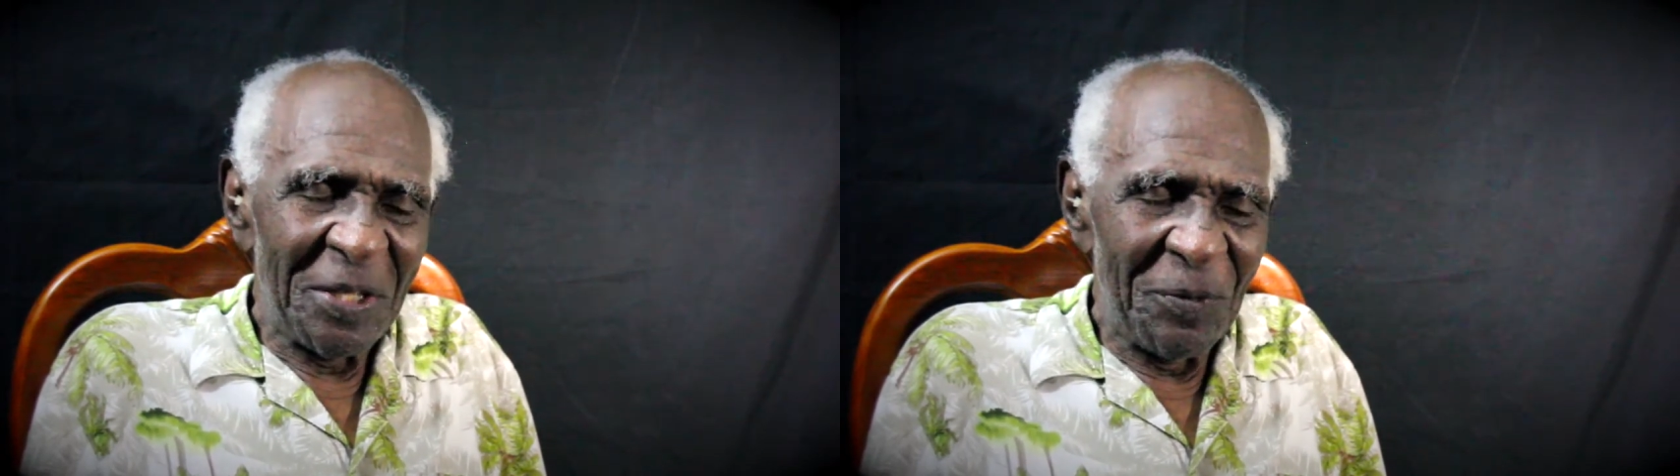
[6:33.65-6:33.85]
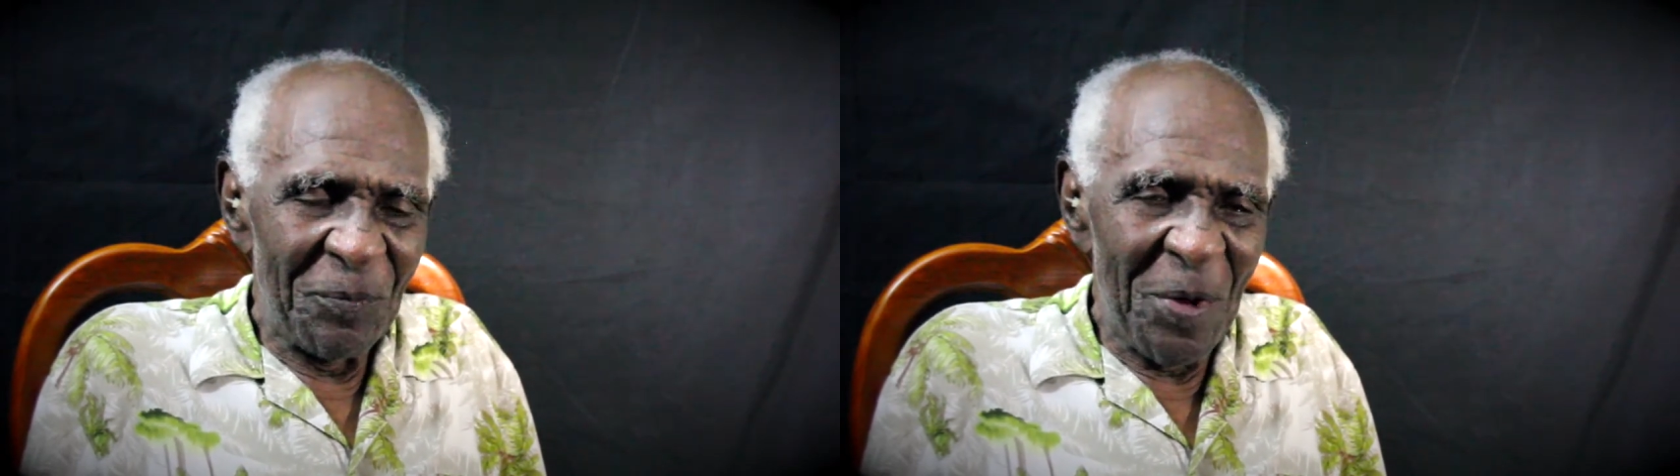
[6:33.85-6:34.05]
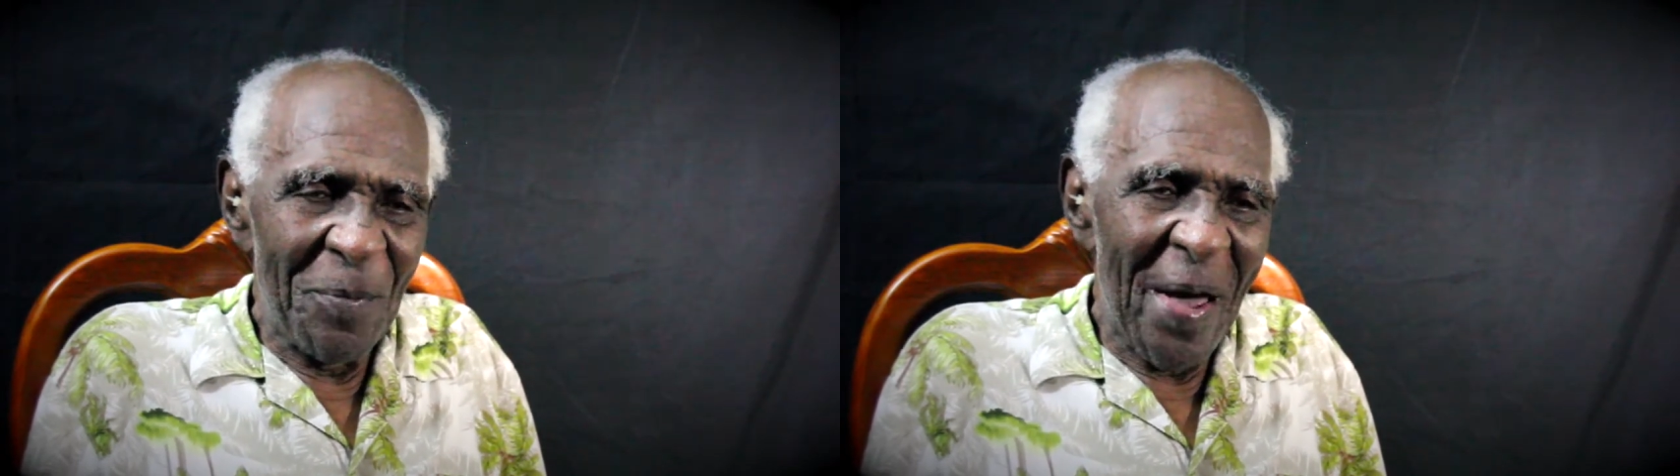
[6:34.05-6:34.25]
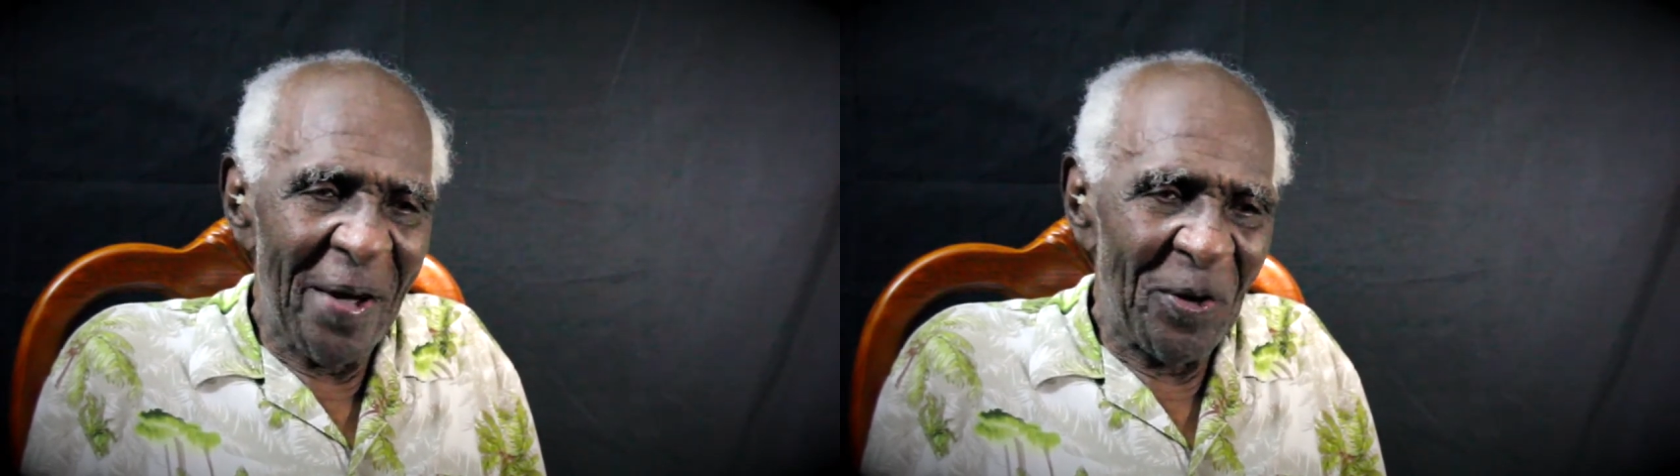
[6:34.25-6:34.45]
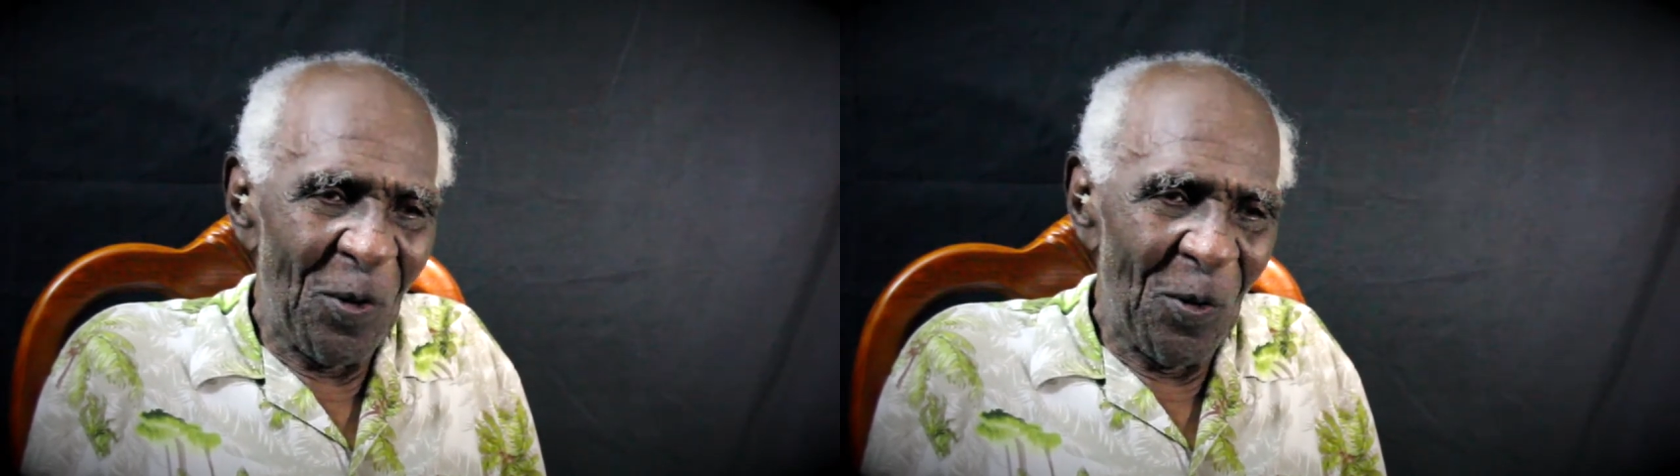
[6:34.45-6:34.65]
and be
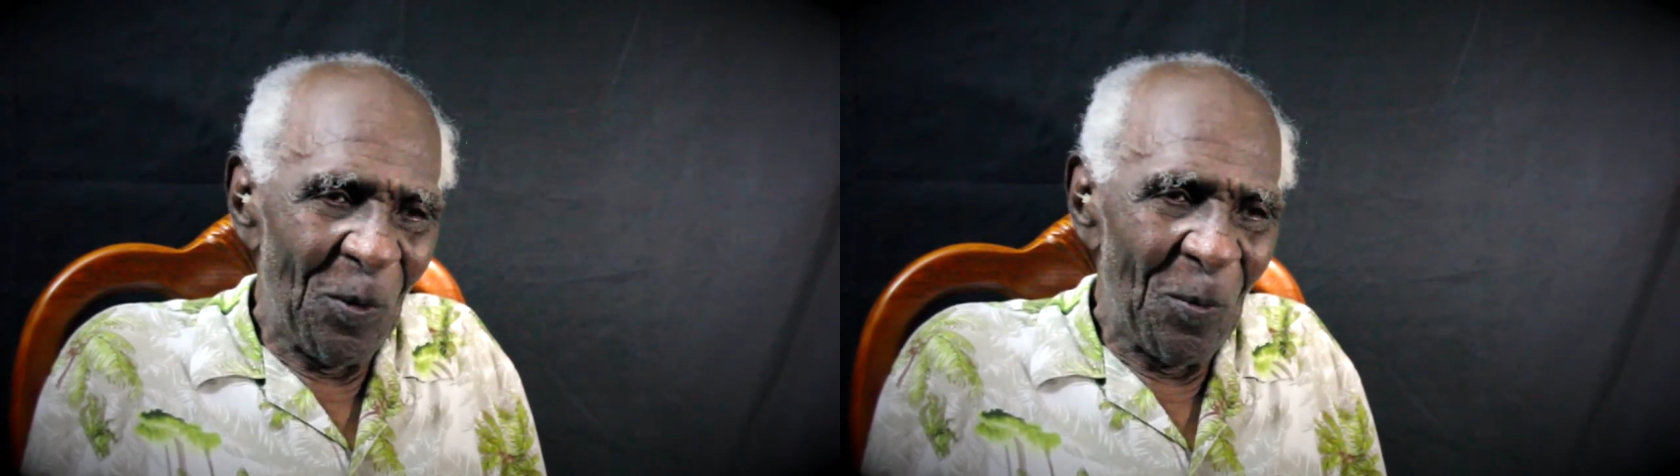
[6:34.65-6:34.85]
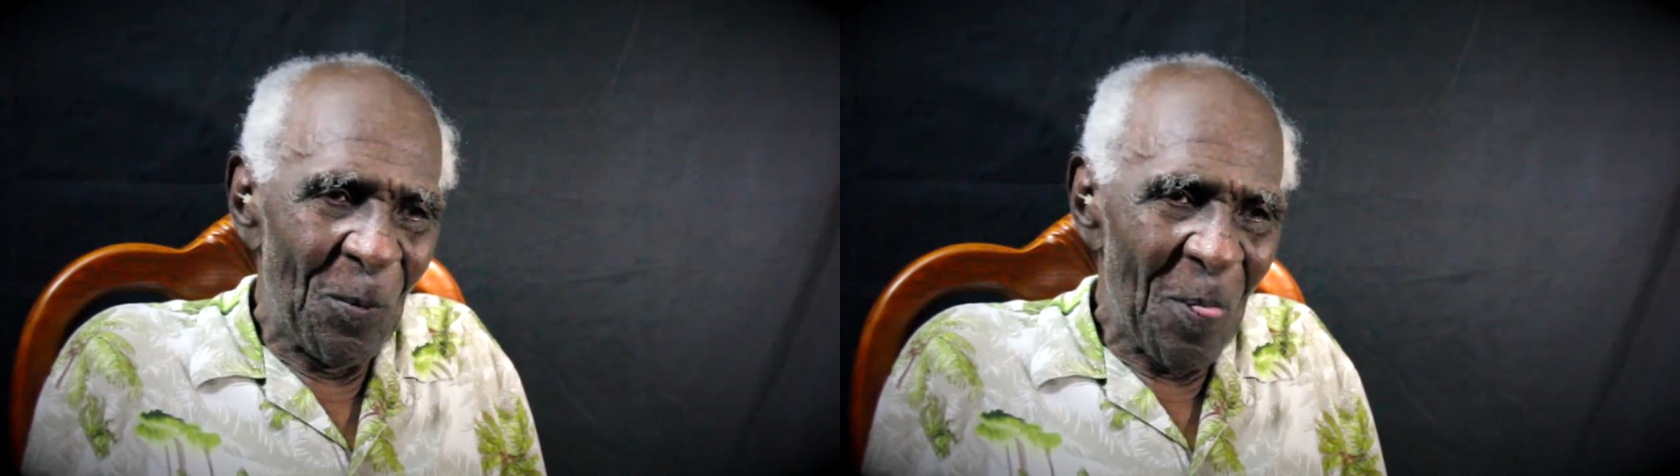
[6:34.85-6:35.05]
back home.